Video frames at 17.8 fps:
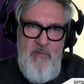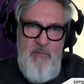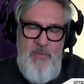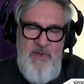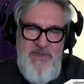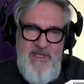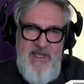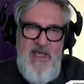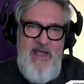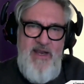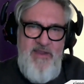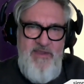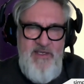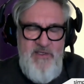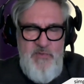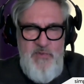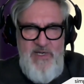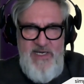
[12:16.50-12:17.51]
but the kind of
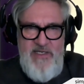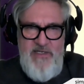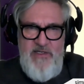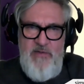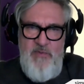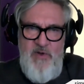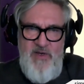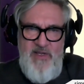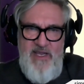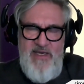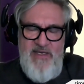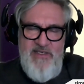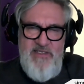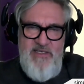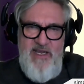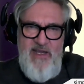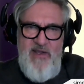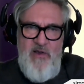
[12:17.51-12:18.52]
things we need to communicate to
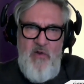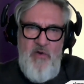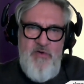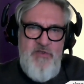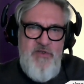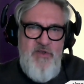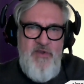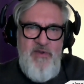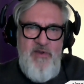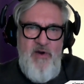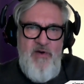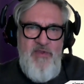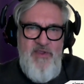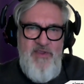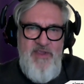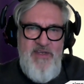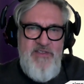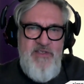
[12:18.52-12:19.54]
stakeholders are, are
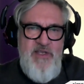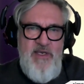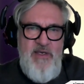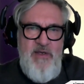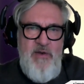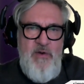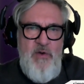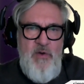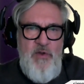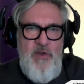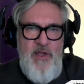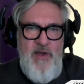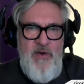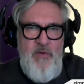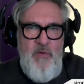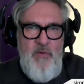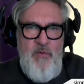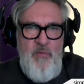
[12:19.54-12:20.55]
the things that that
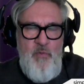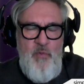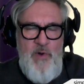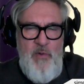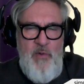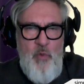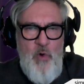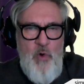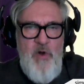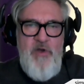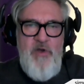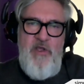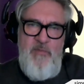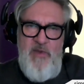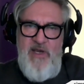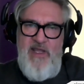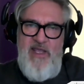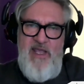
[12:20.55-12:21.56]
we weren't
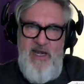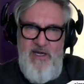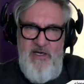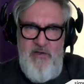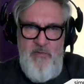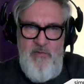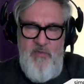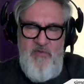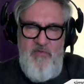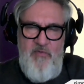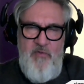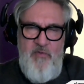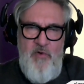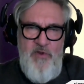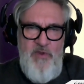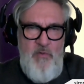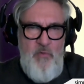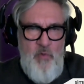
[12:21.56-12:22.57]
communicating to them
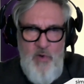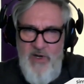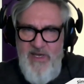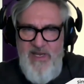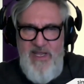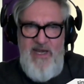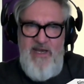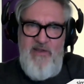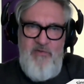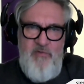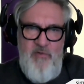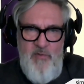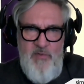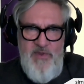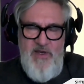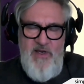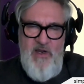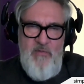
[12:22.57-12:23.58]
before, that weren't getting
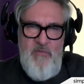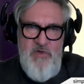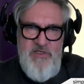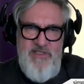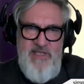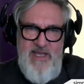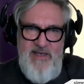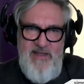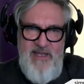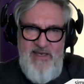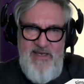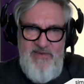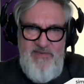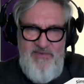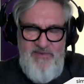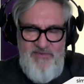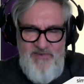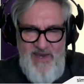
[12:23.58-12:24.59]
through with the numbers. That that
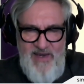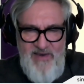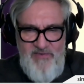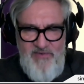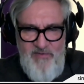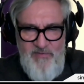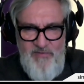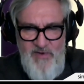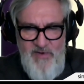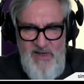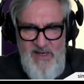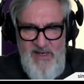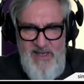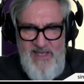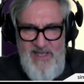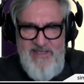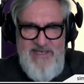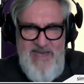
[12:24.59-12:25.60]
sense of
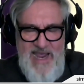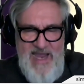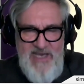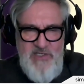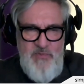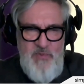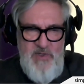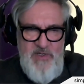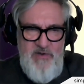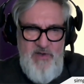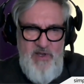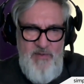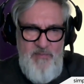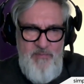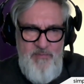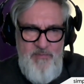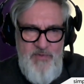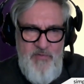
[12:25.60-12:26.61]
attachment.
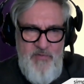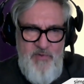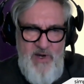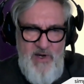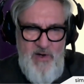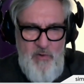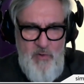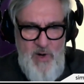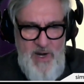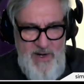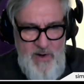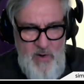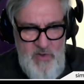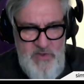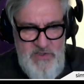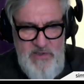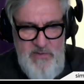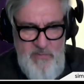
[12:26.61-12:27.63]
Um, your friend Greg
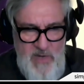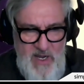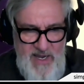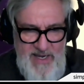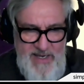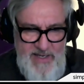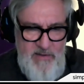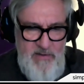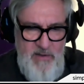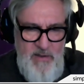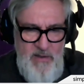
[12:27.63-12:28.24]
Oates and mine